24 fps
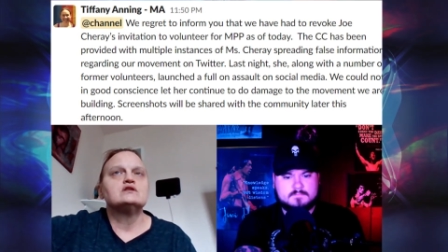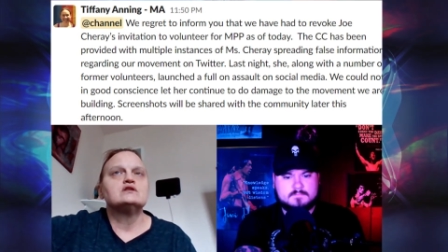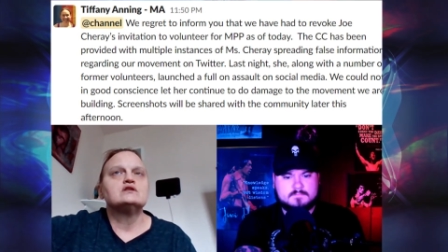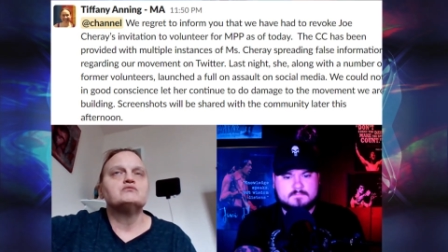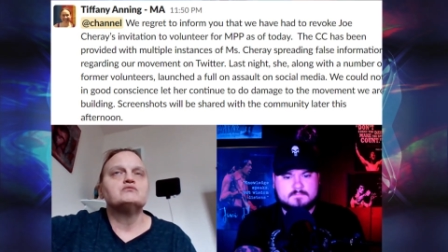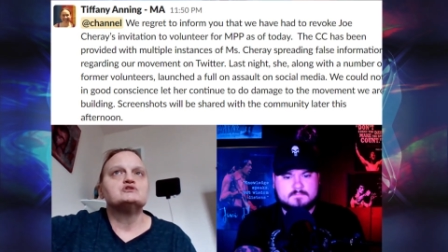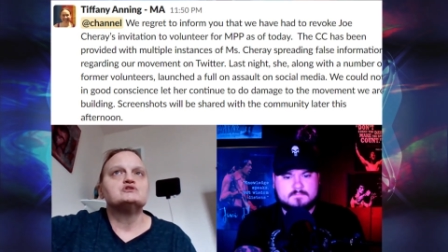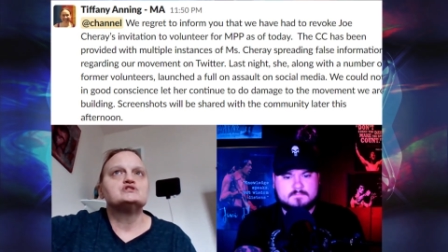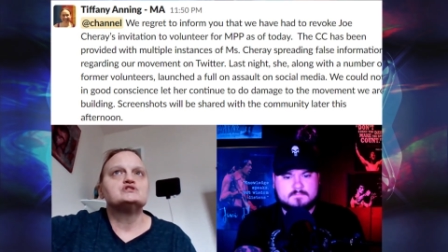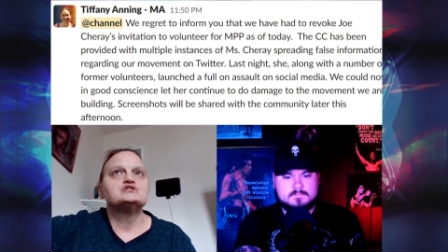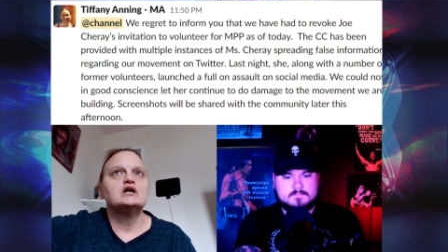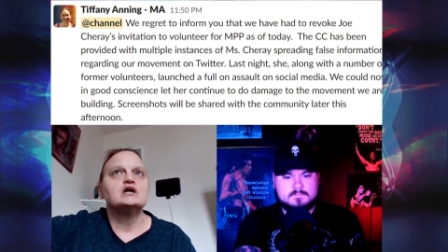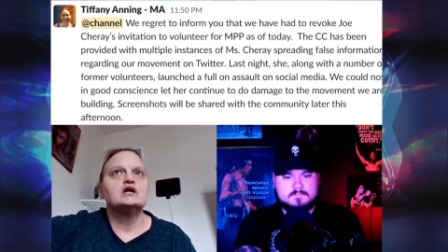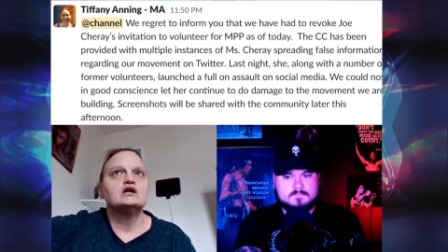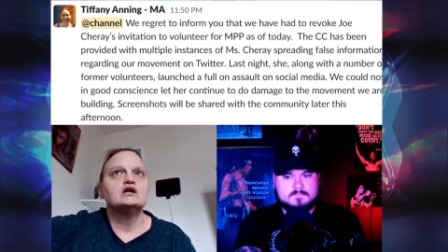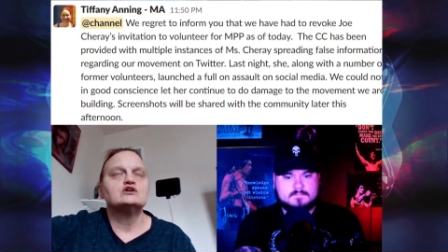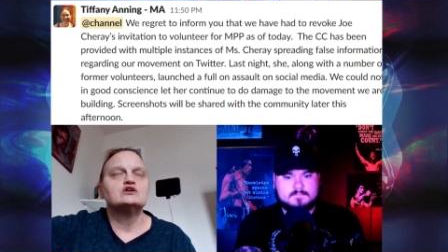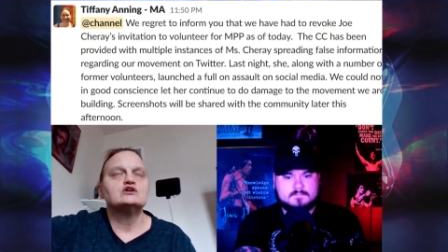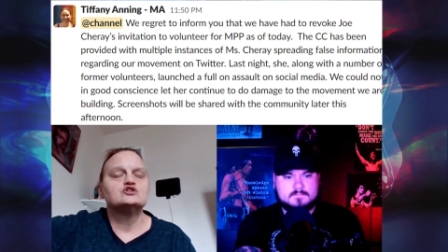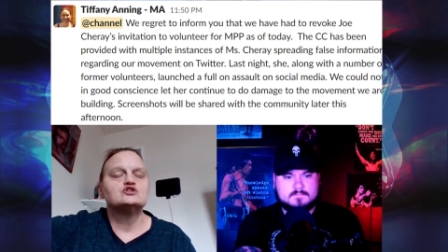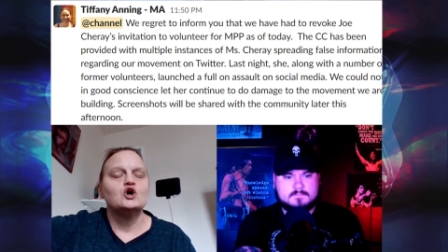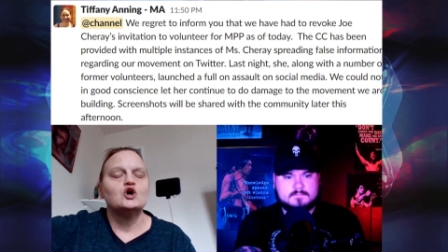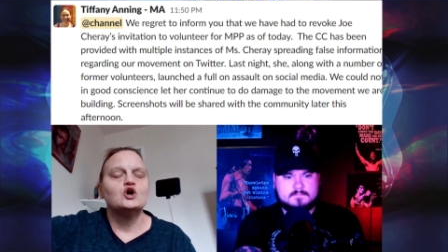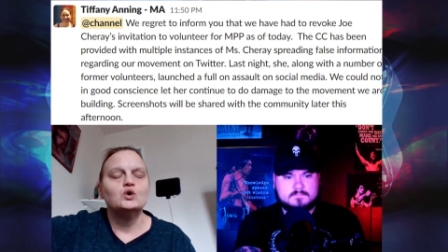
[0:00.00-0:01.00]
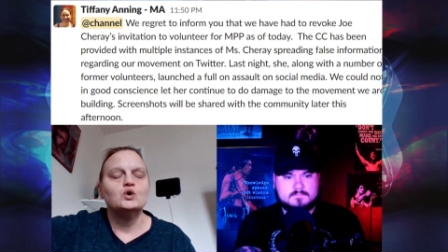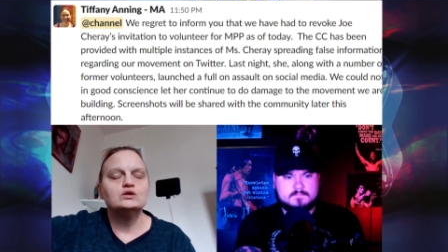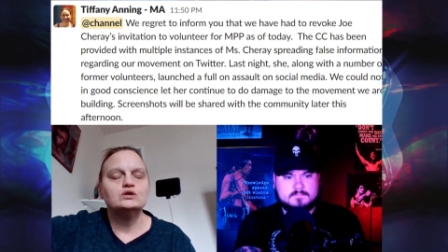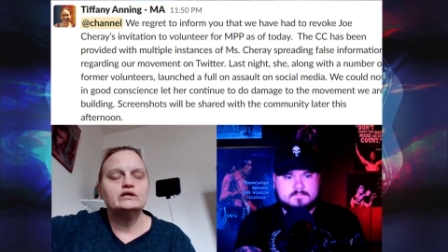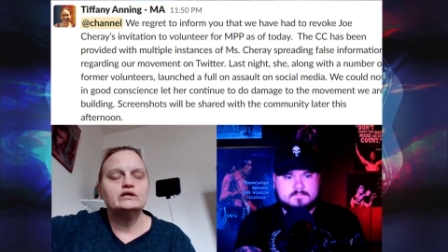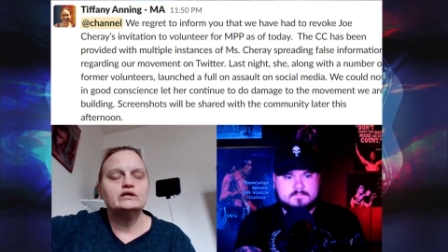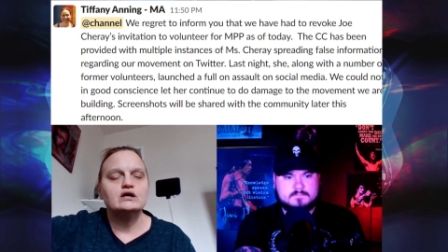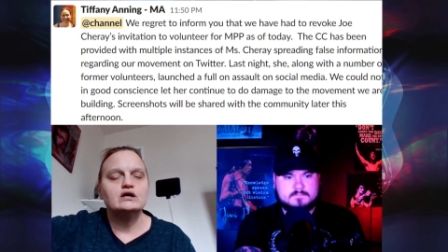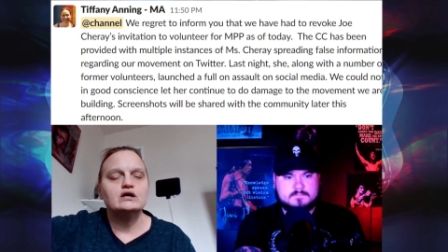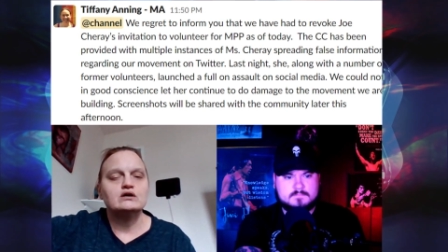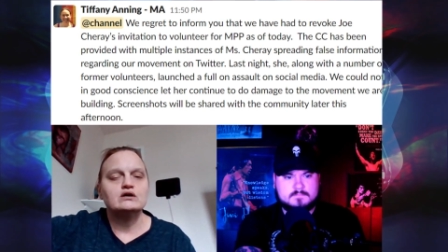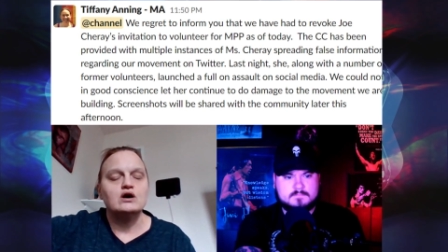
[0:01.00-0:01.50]
that was taken
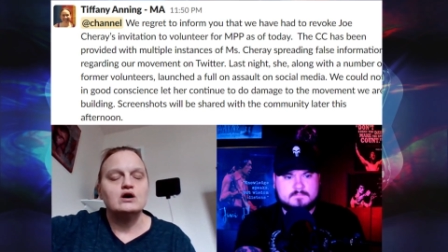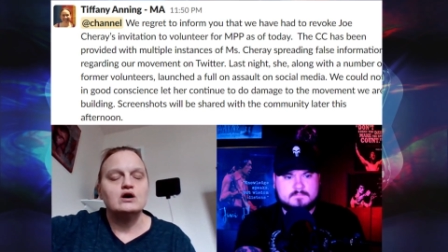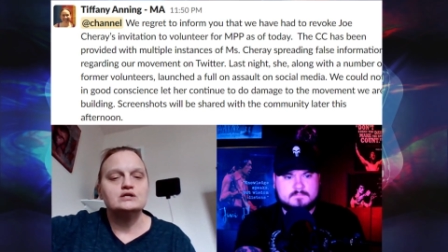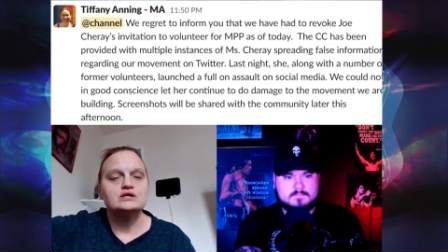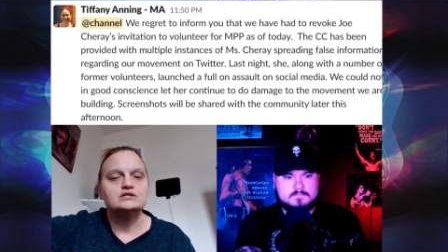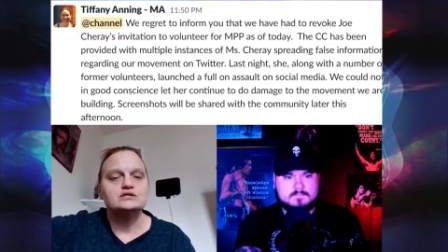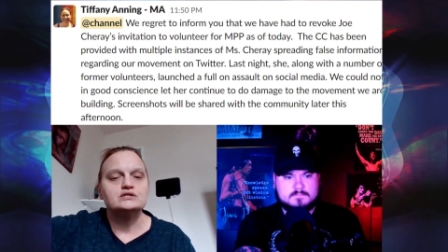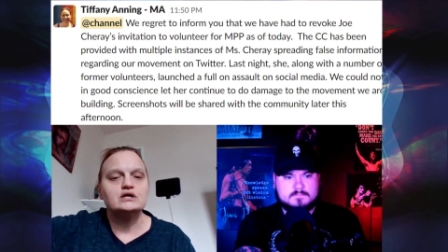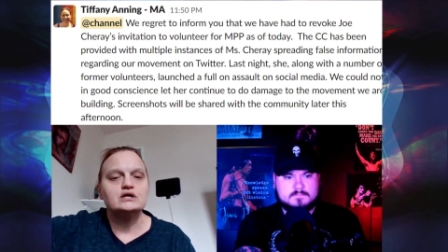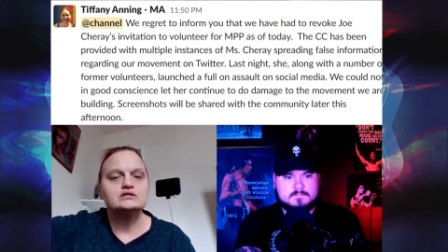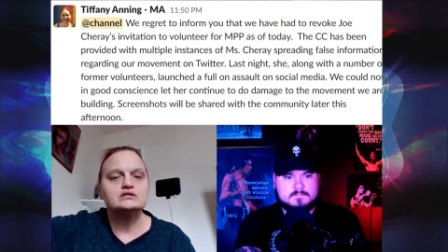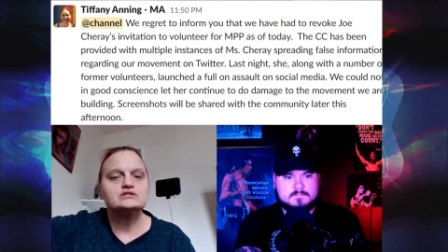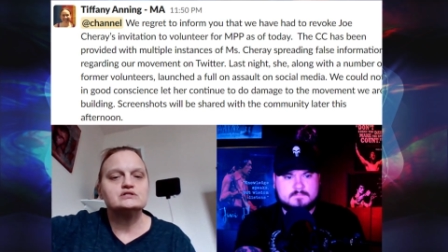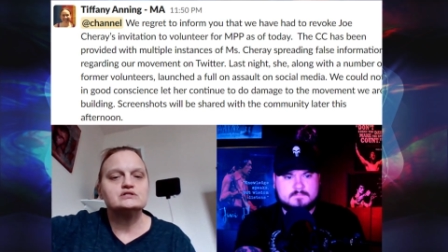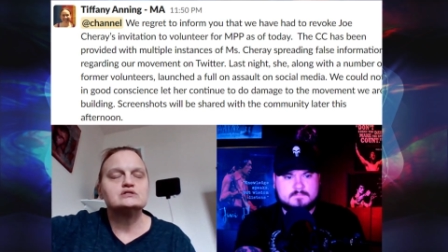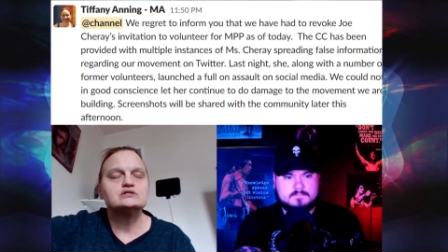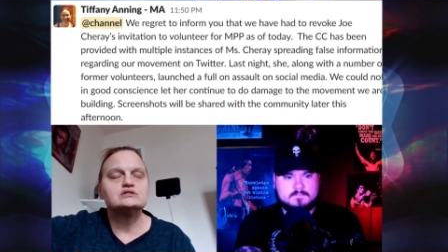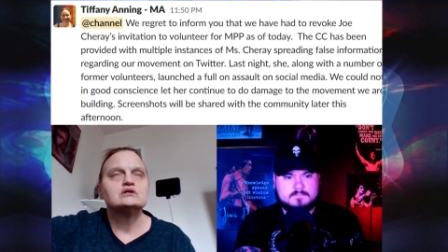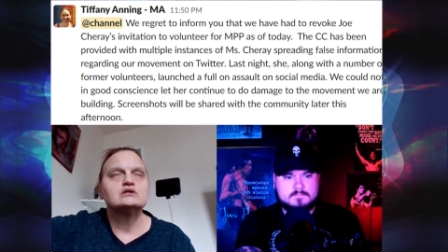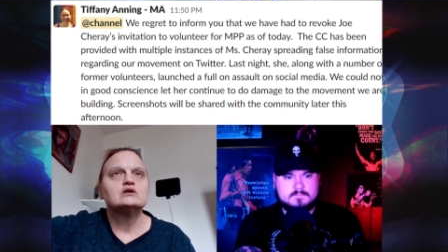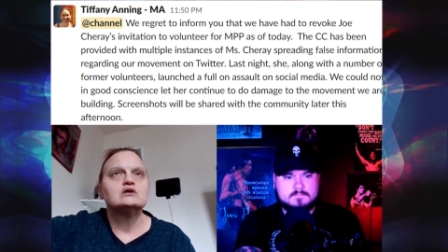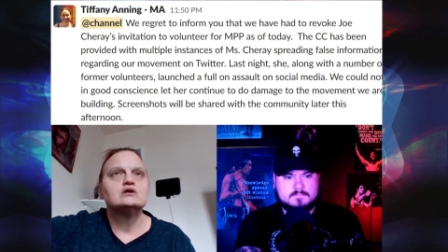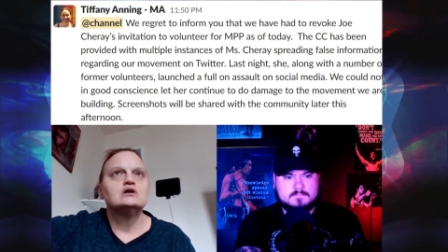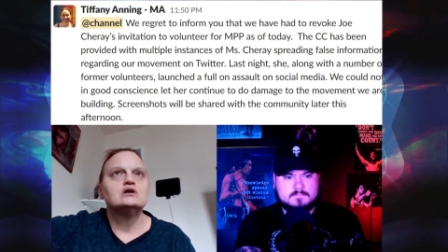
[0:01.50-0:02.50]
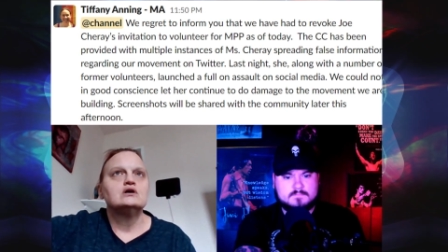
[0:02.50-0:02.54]
totally out of context.